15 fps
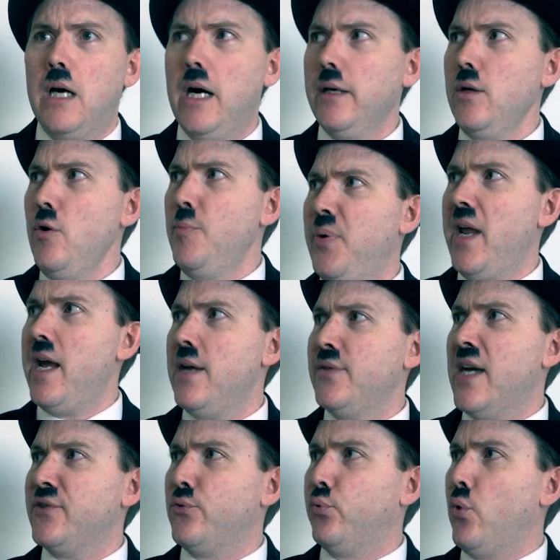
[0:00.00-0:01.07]
Are you
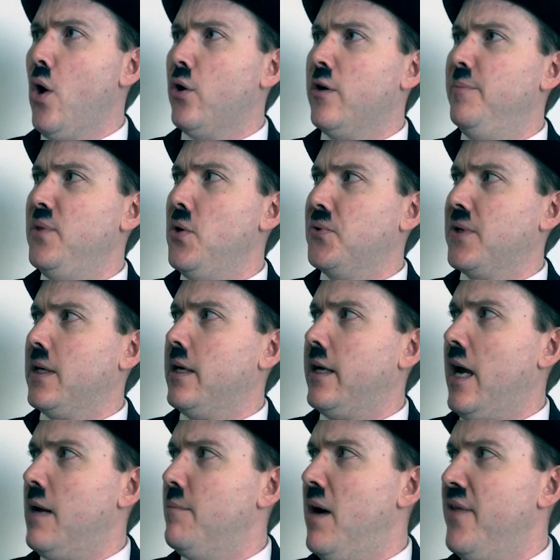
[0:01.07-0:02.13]
playing that rock music
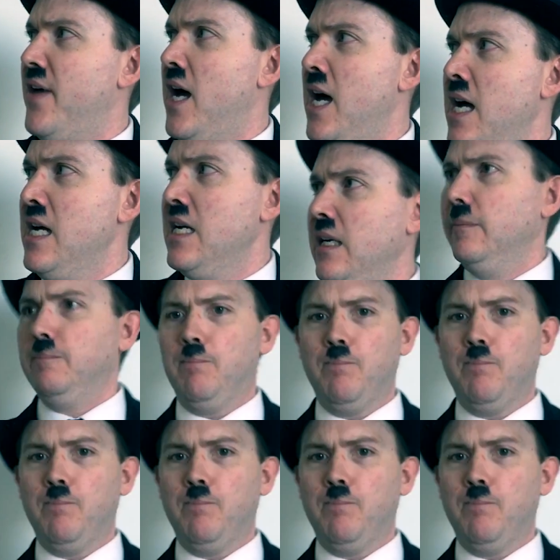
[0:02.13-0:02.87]
again, Mother?